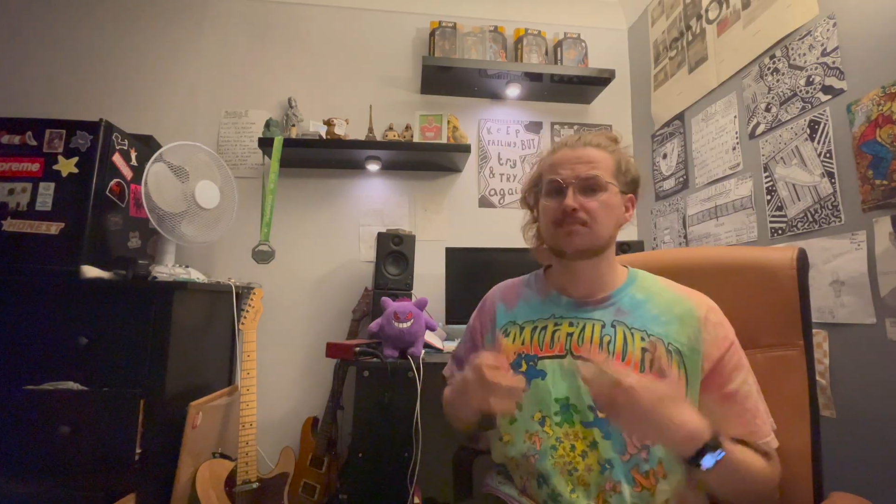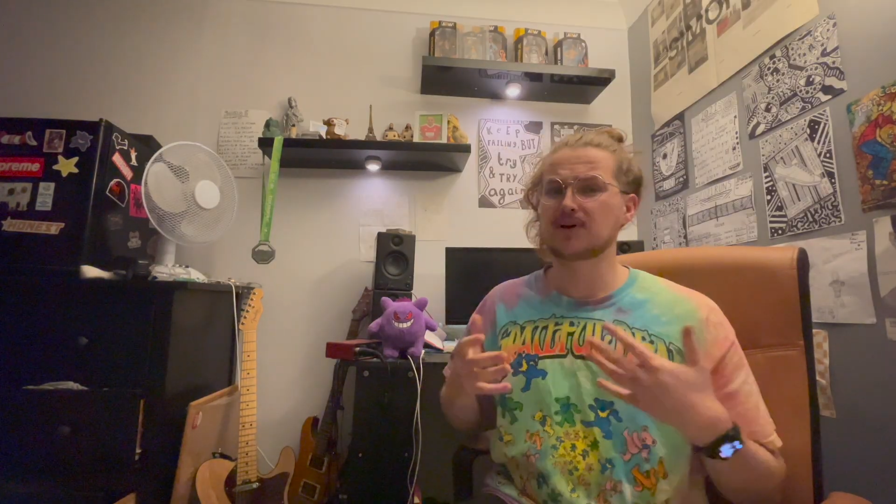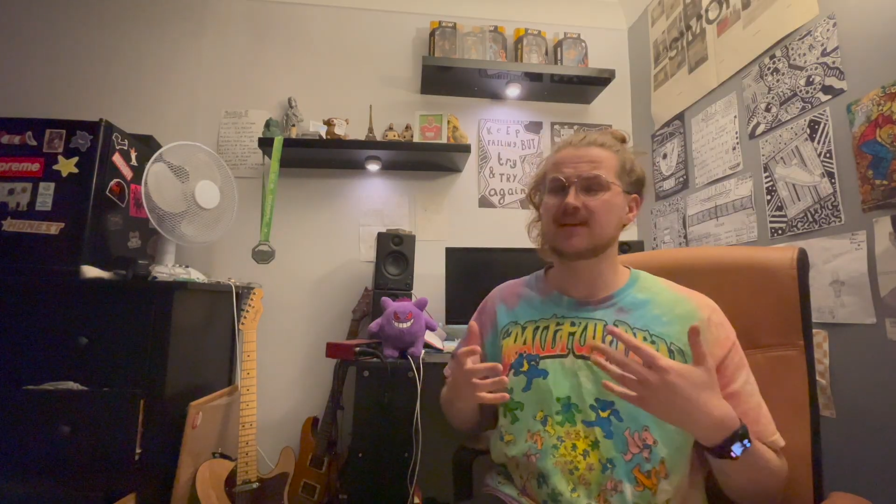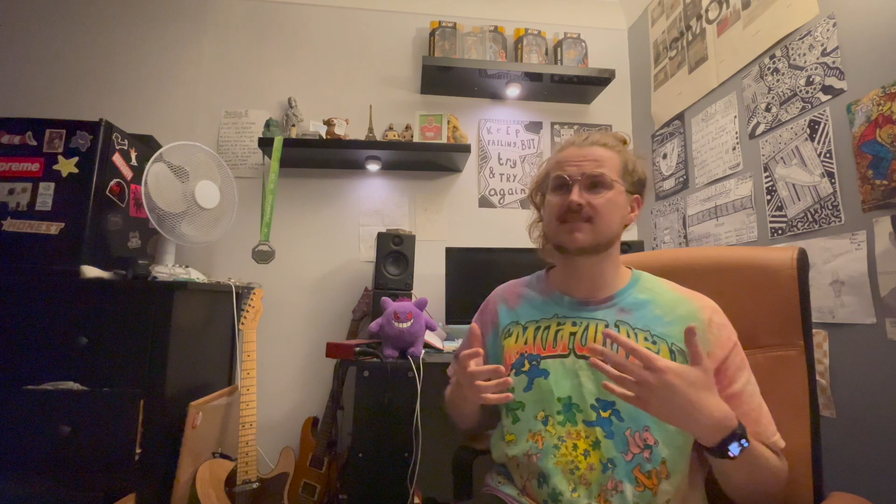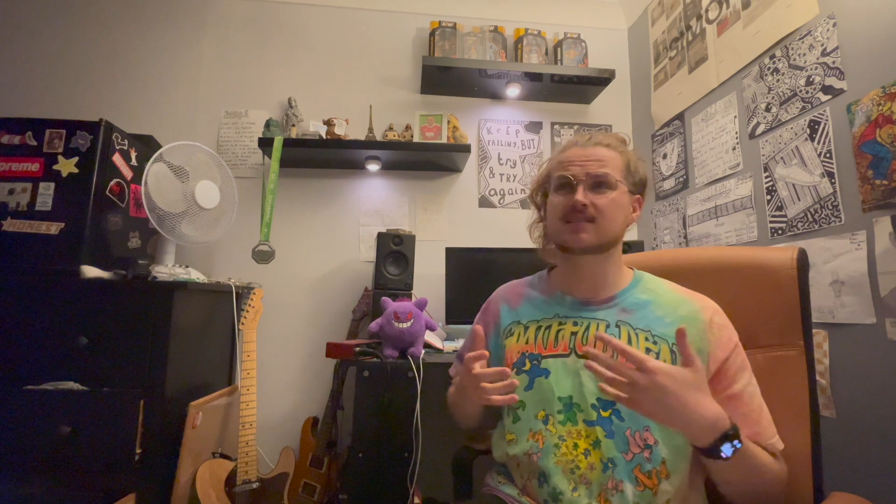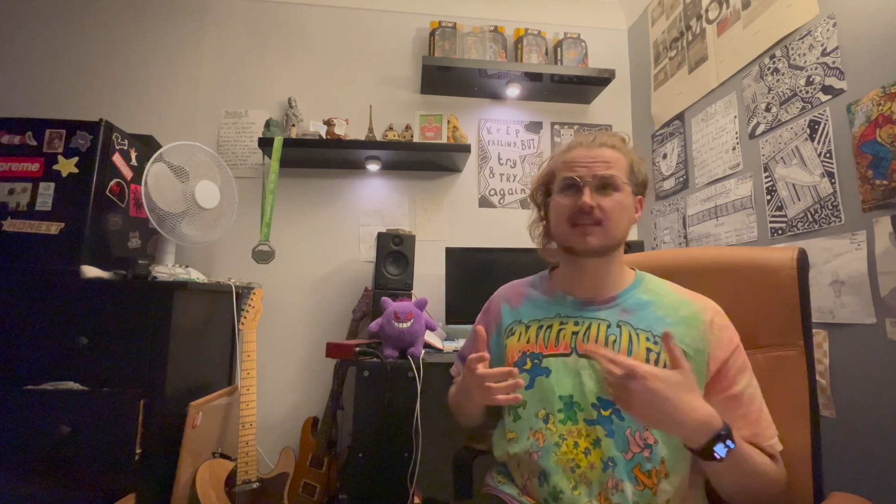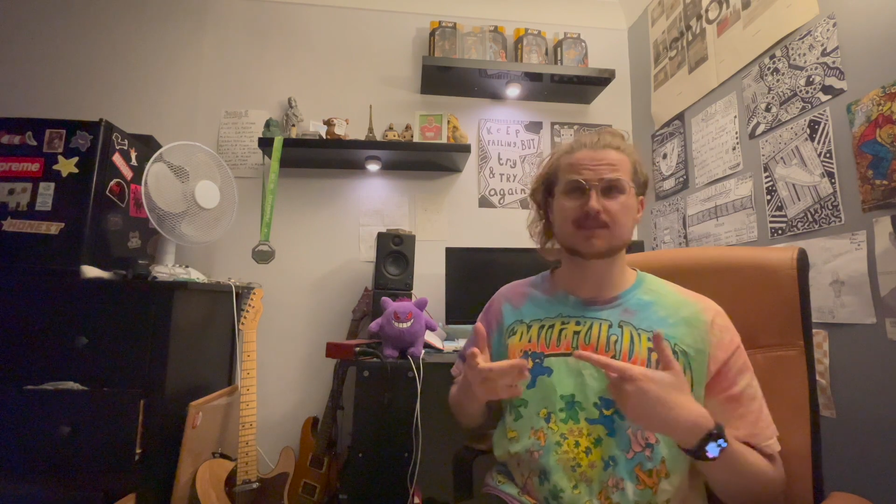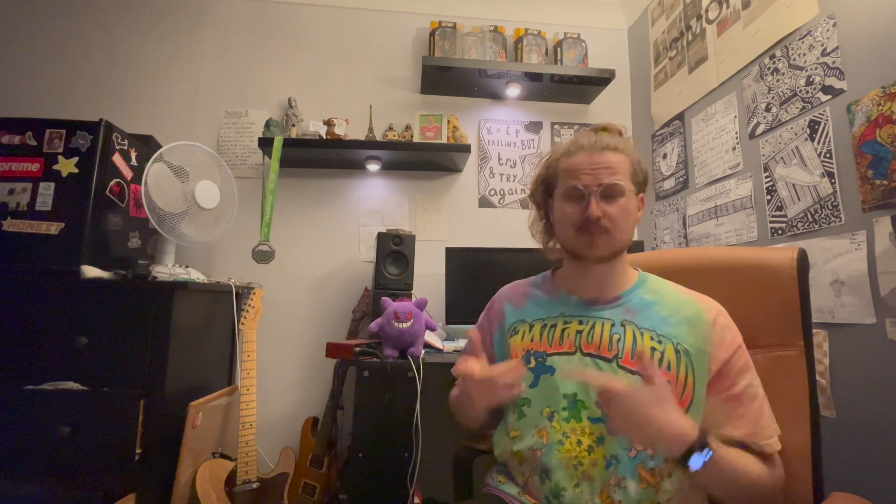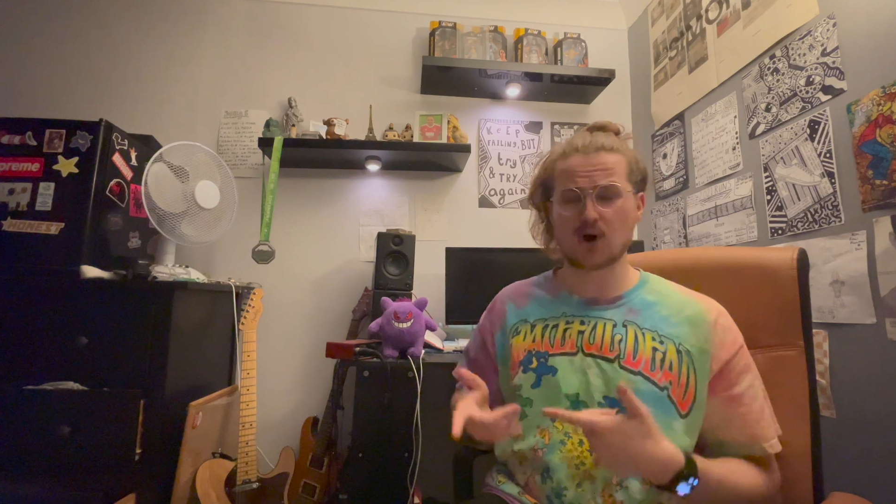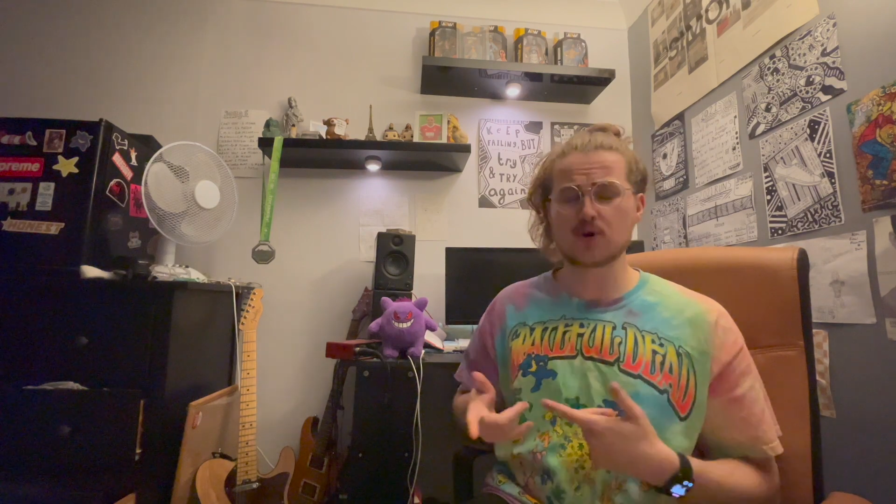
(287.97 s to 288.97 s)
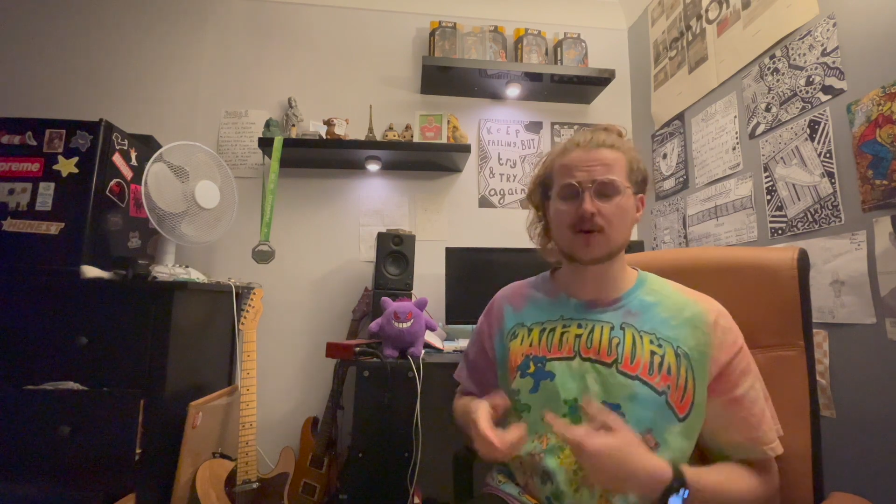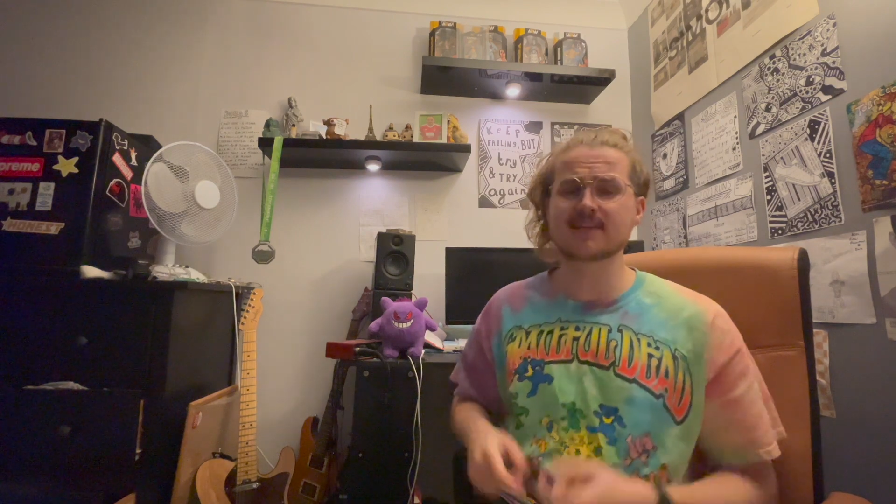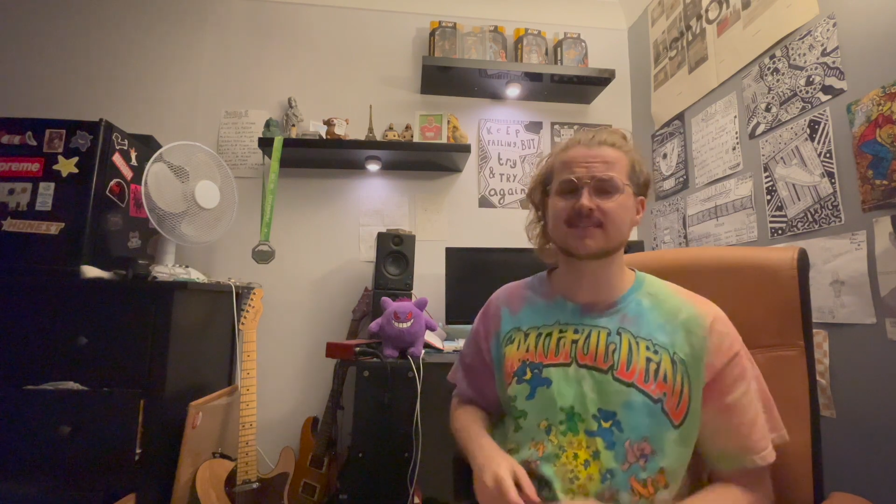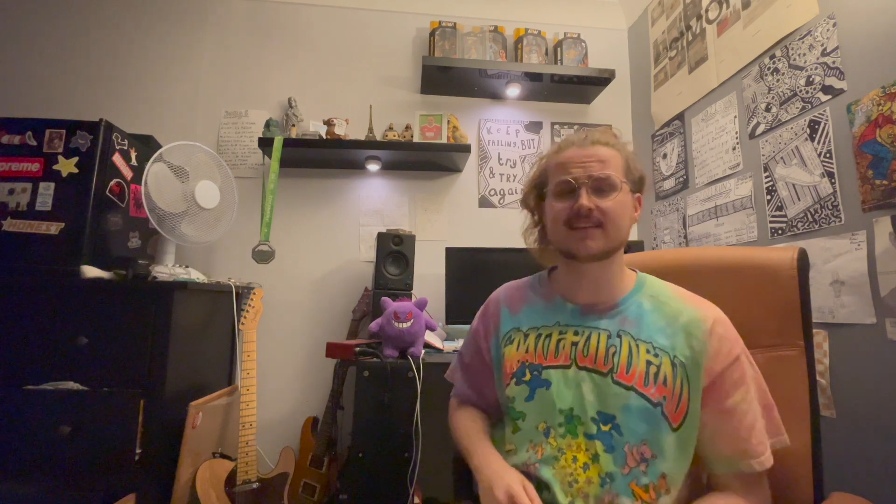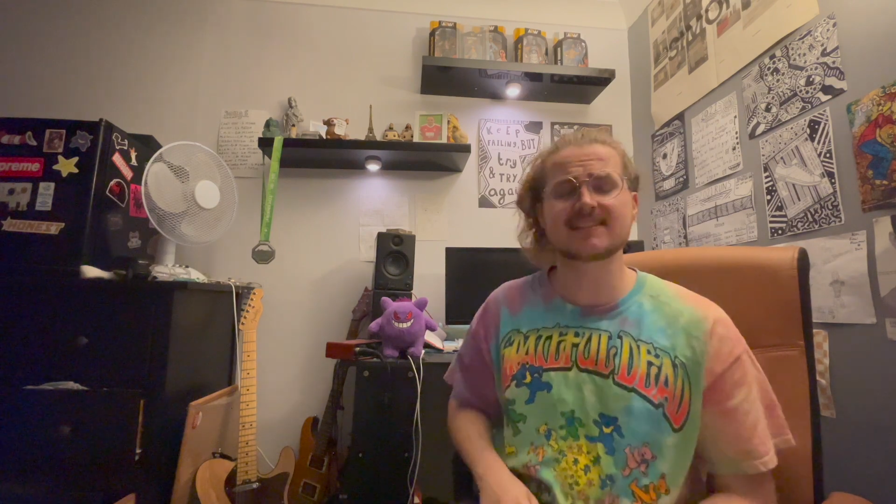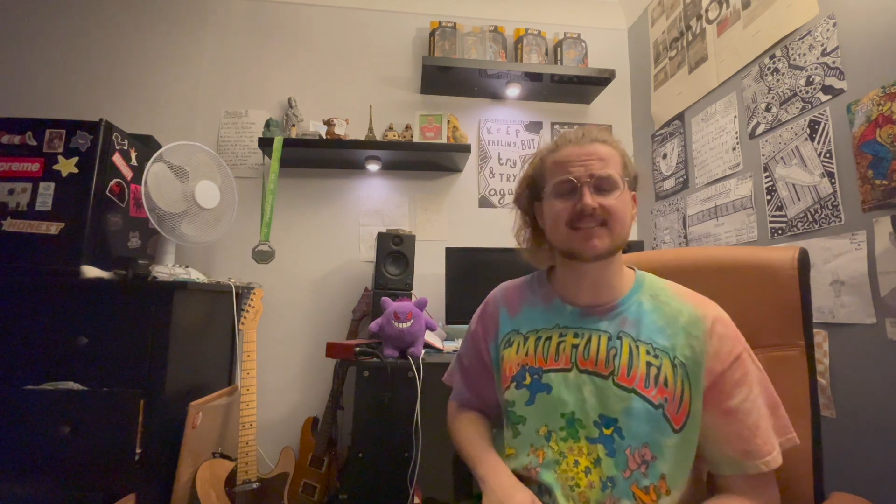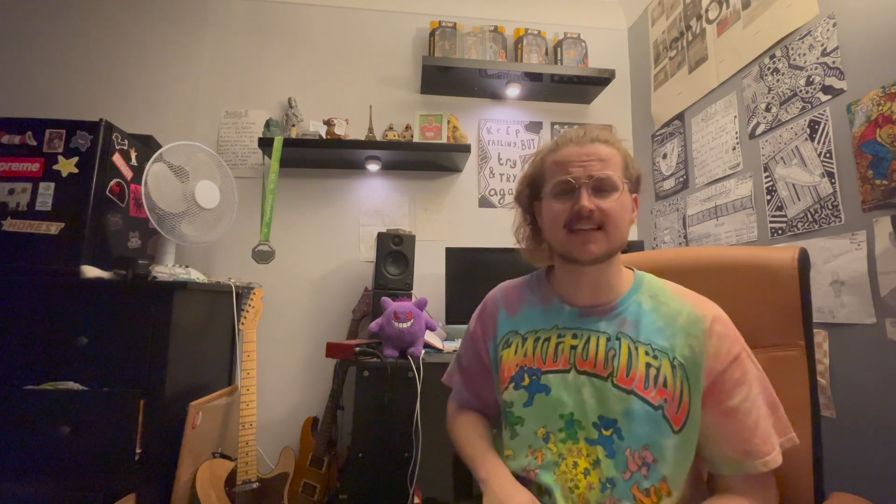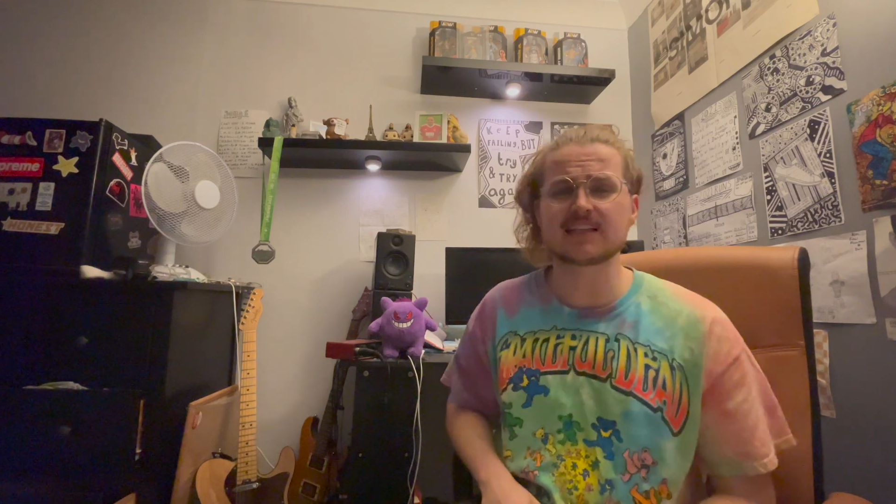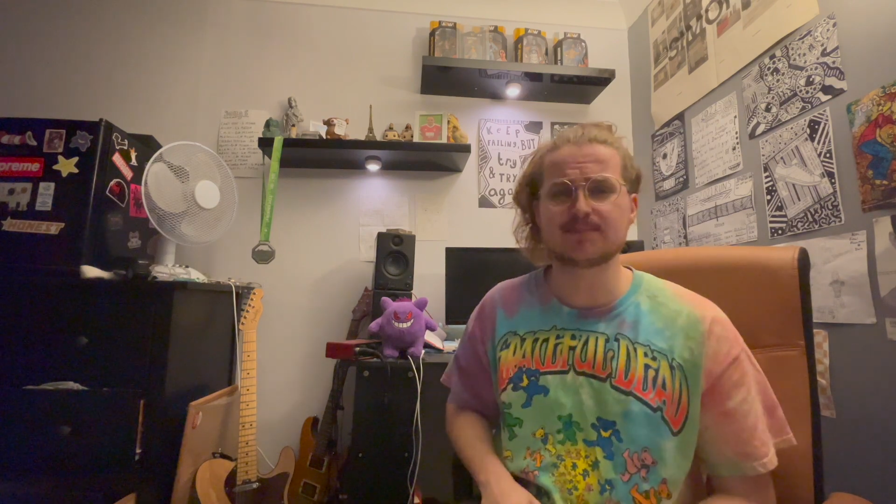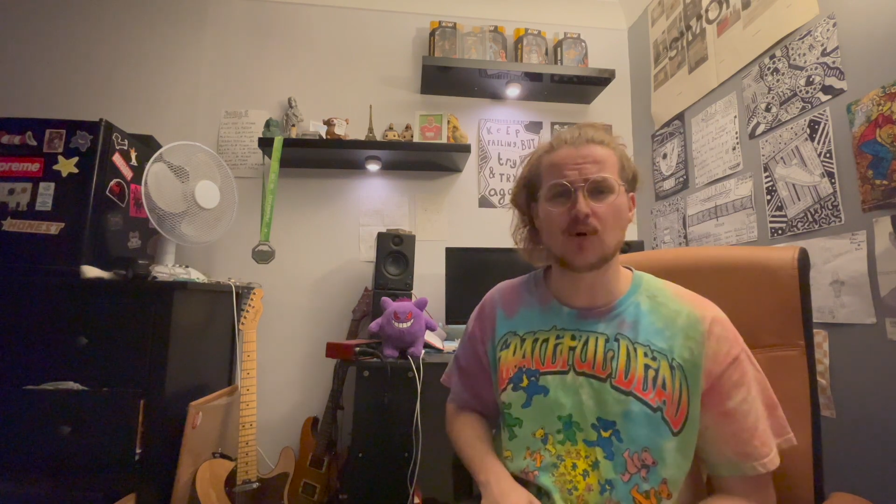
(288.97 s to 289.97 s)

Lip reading: But this progress that the sickly